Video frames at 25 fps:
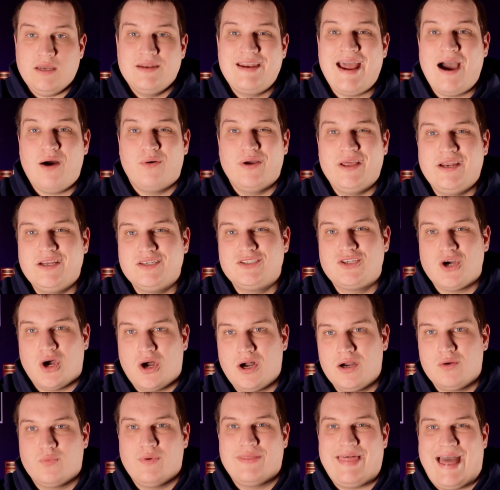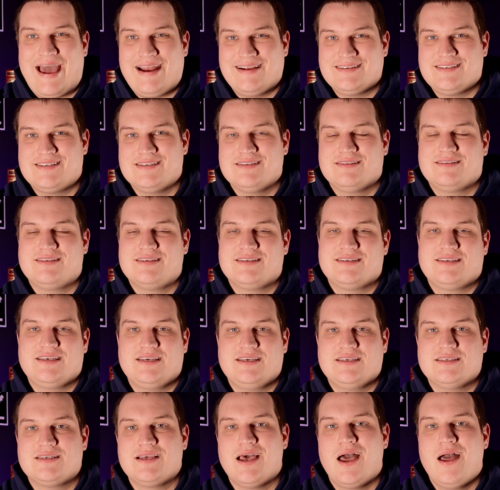Now, in a dog with Addison's
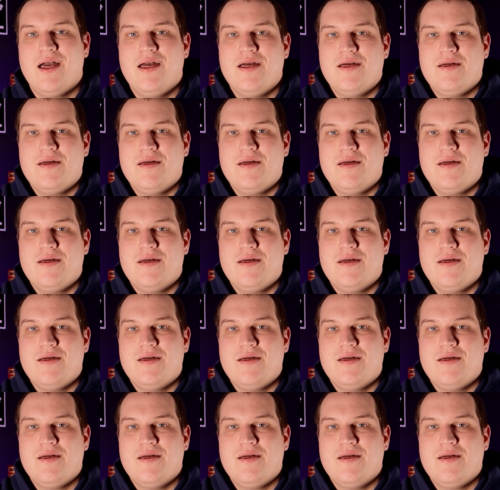disease,